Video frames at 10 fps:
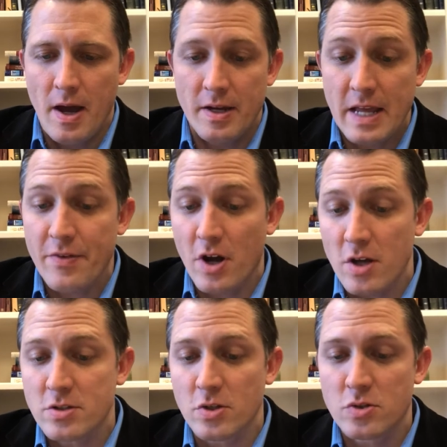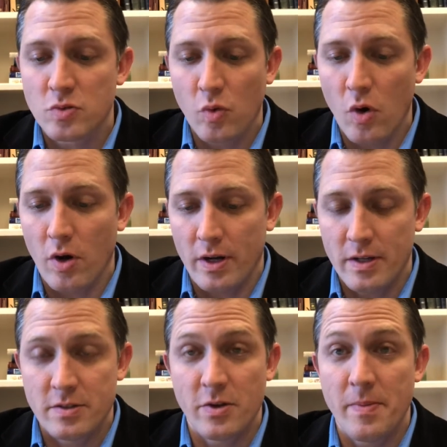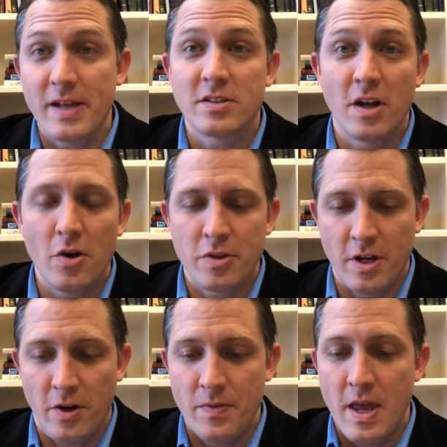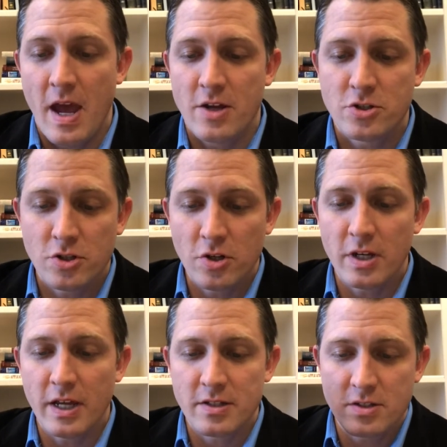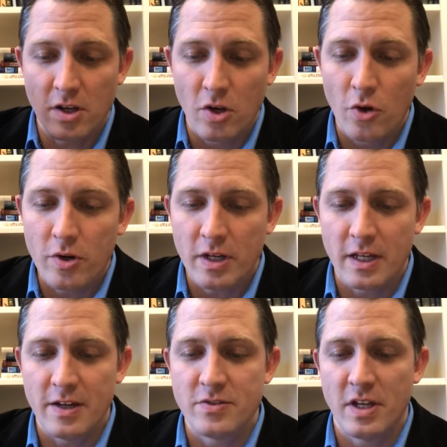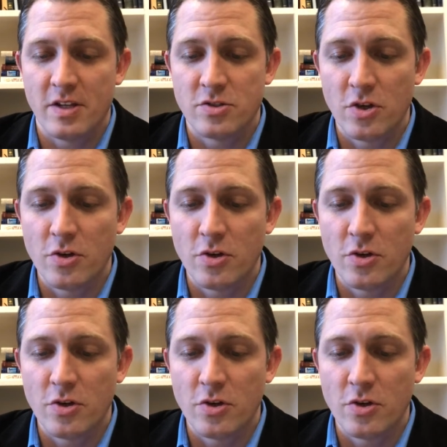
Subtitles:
David also swore, he makes an oath here, "As surely as the Lord lives and as you